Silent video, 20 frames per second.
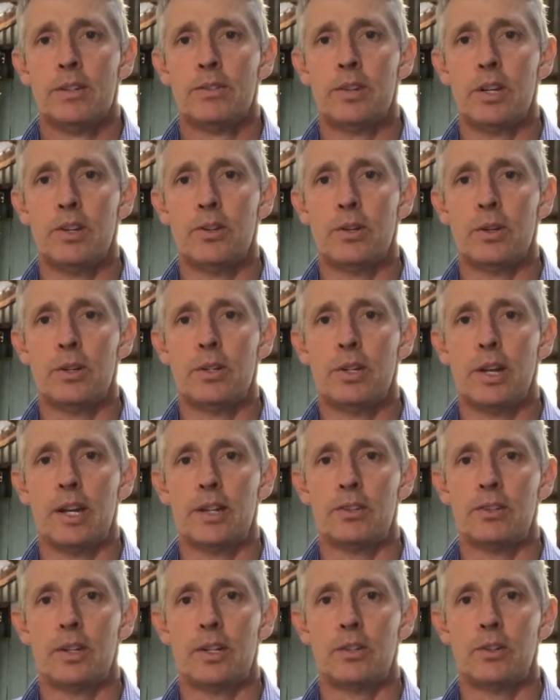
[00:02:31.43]
Tissue
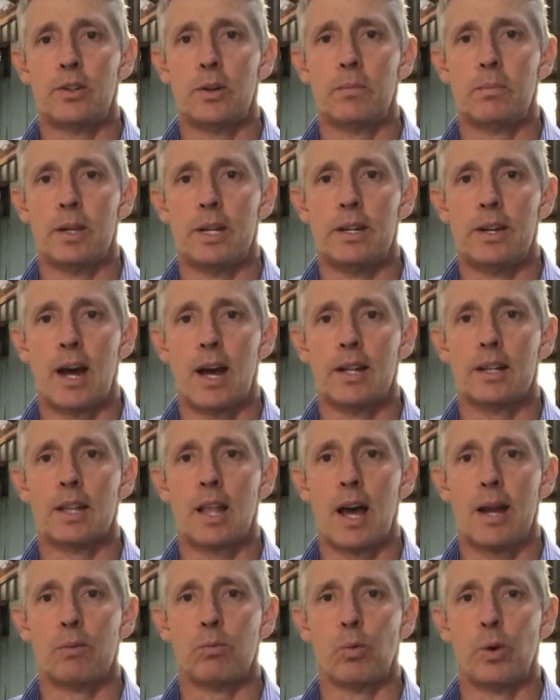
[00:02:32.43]
testing should be done
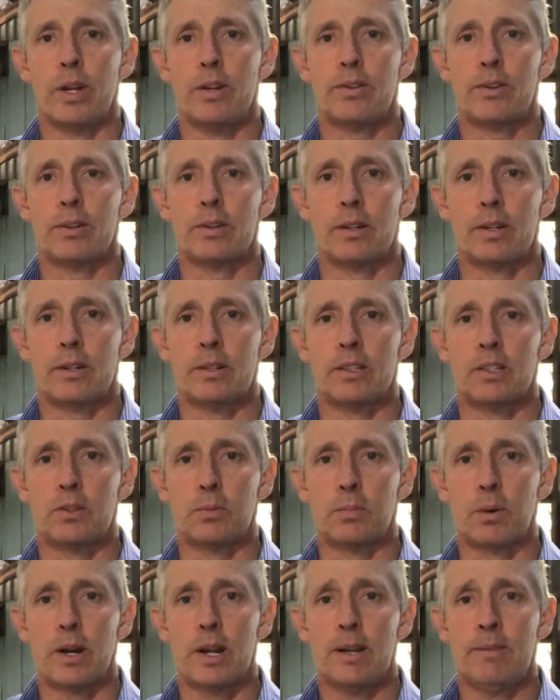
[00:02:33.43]
late winter, early
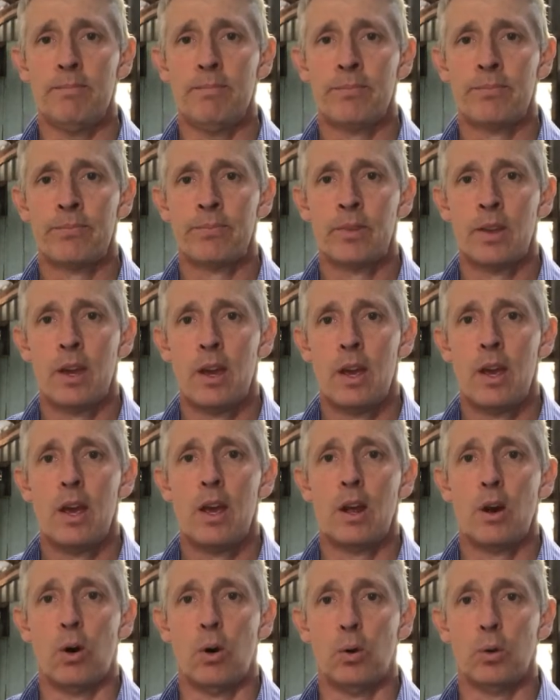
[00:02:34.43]
spring.
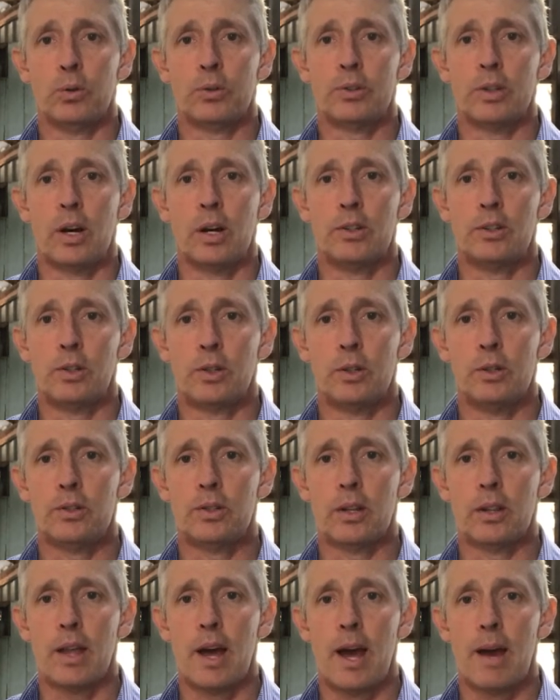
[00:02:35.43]
Also, choose
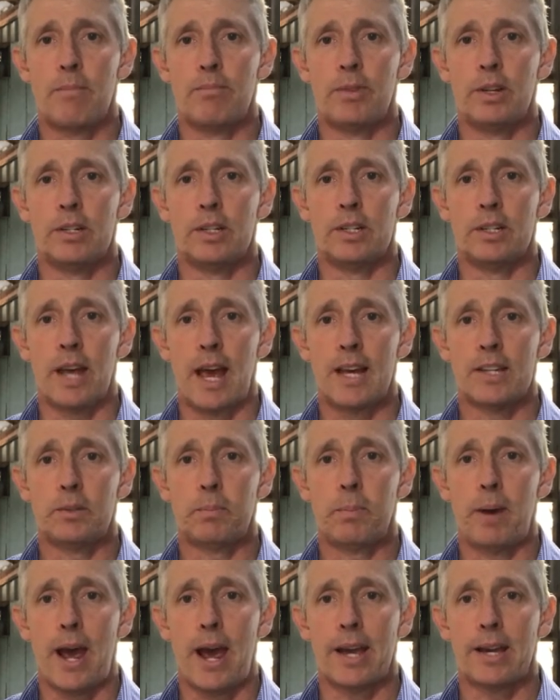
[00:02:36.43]
a lab that is
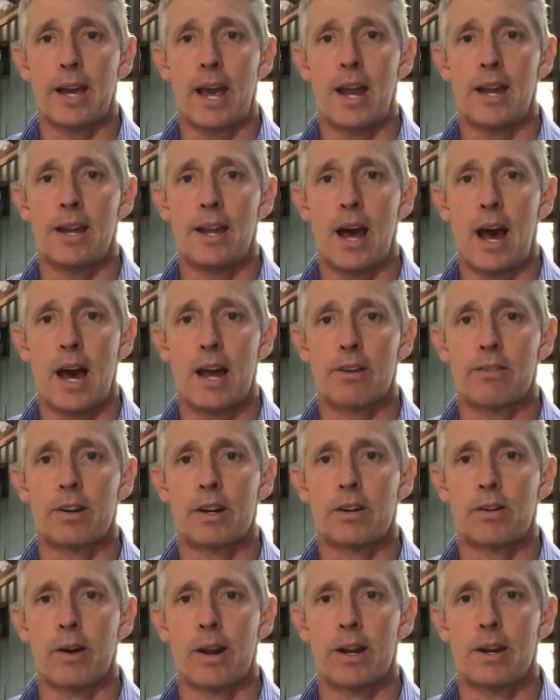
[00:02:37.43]
ASPAC and NADA
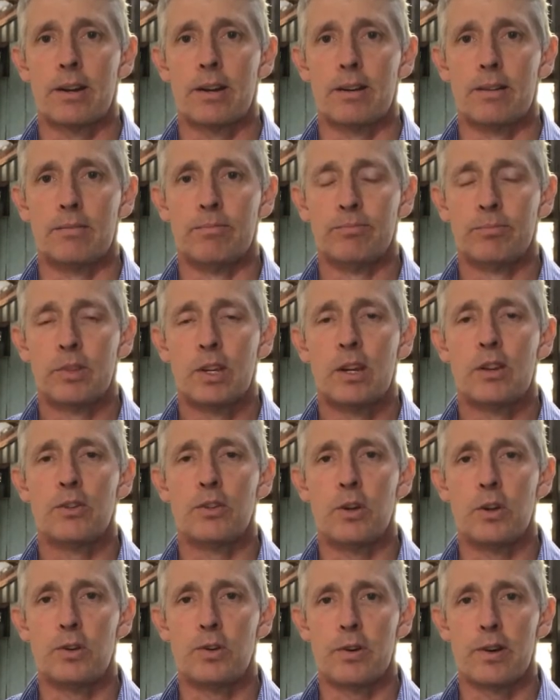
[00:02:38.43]
accredited.
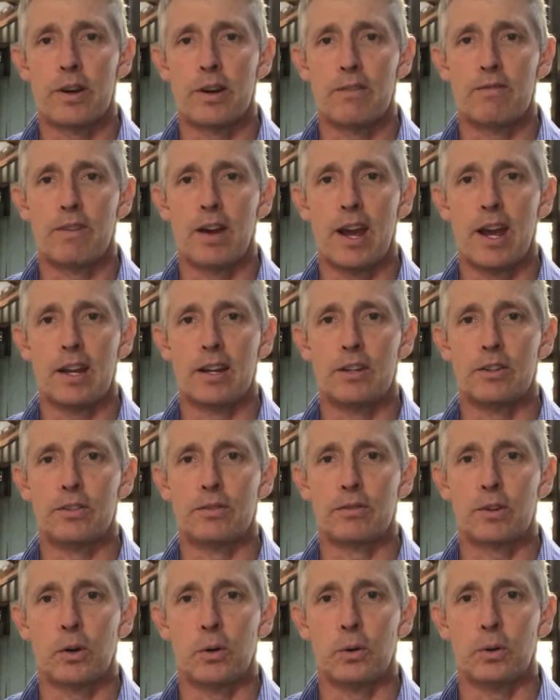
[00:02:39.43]
Nutrient Advantage,
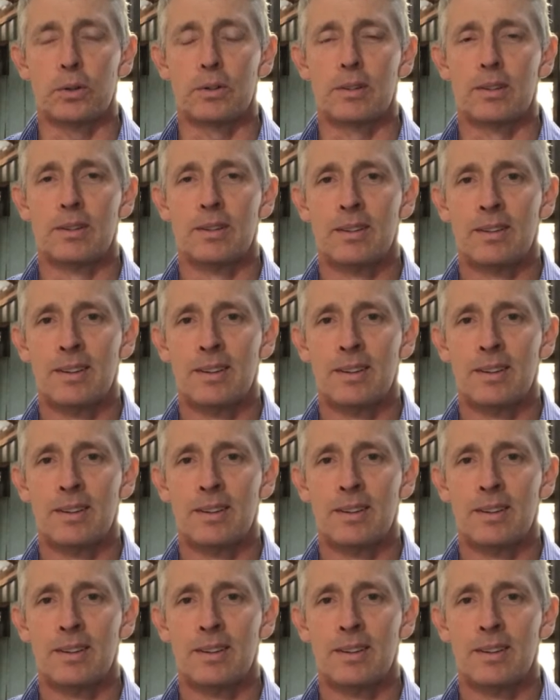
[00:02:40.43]
of course.